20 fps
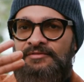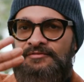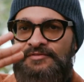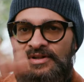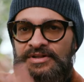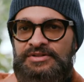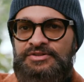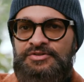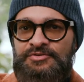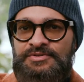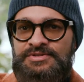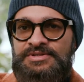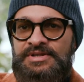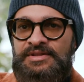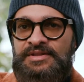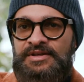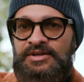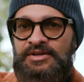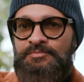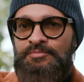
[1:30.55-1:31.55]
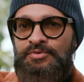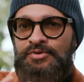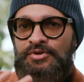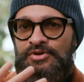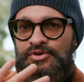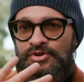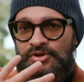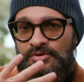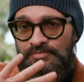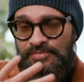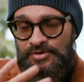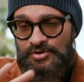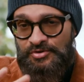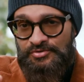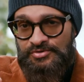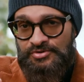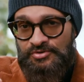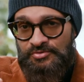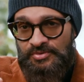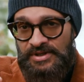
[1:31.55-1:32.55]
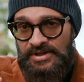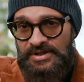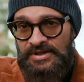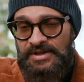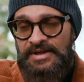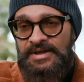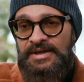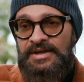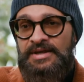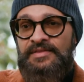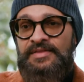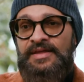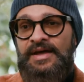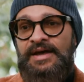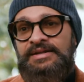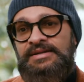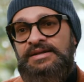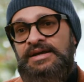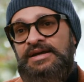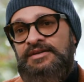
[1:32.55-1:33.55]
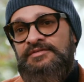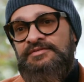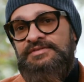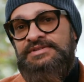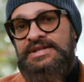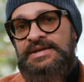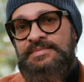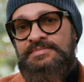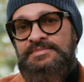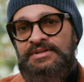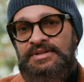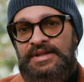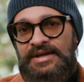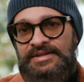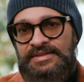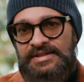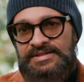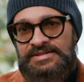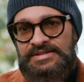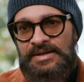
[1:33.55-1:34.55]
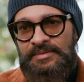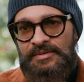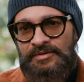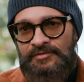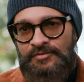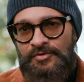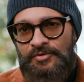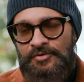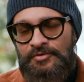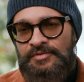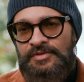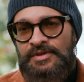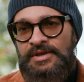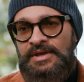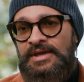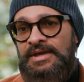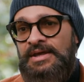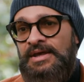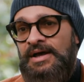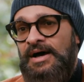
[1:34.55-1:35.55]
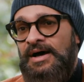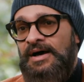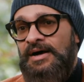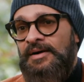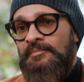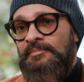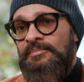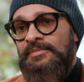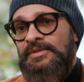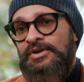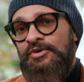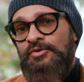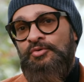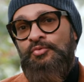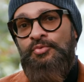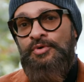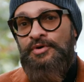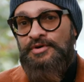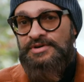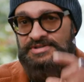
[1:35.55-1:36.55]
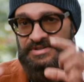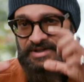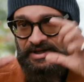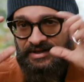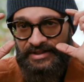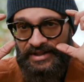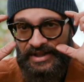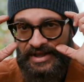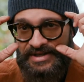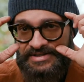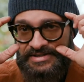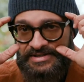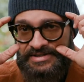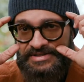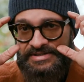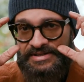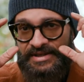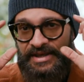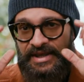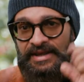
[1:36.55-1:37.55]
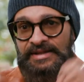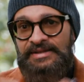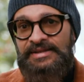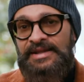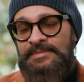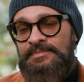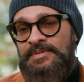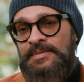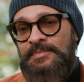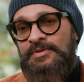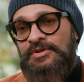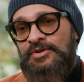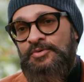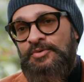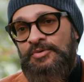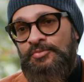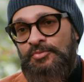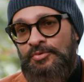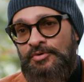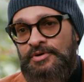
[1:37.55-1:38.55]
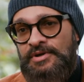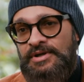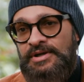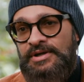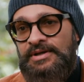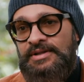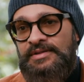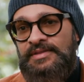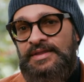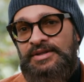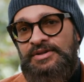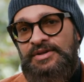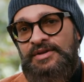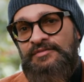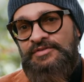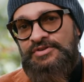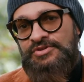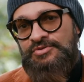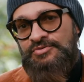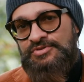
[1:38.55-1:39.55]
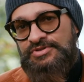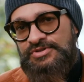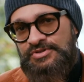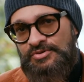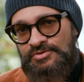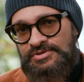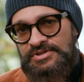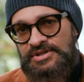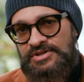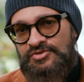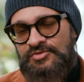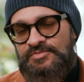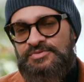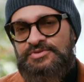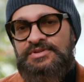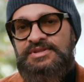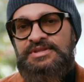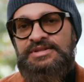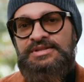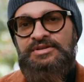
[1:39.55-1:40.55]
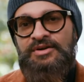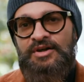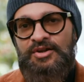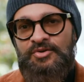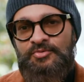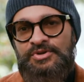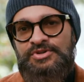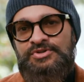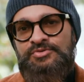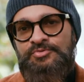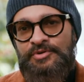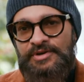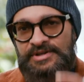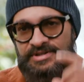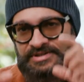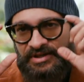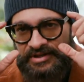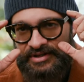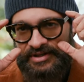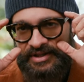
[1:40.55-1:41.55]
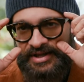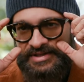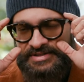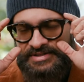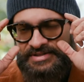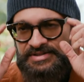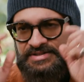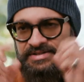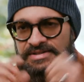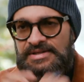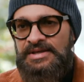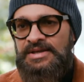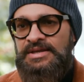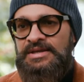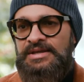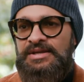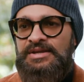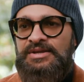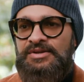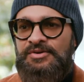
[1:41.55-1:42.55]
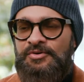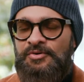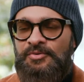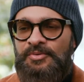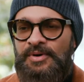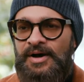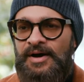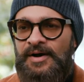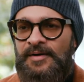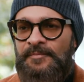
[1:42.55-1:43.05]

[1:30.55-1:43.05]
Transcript: filters that you can put on your computer screen that kind of dim the light that's coming forth. Wear sunglasses and let people know at work that you have visual tunnel syndrome so that they tolerate you wearing sunglasses. You know,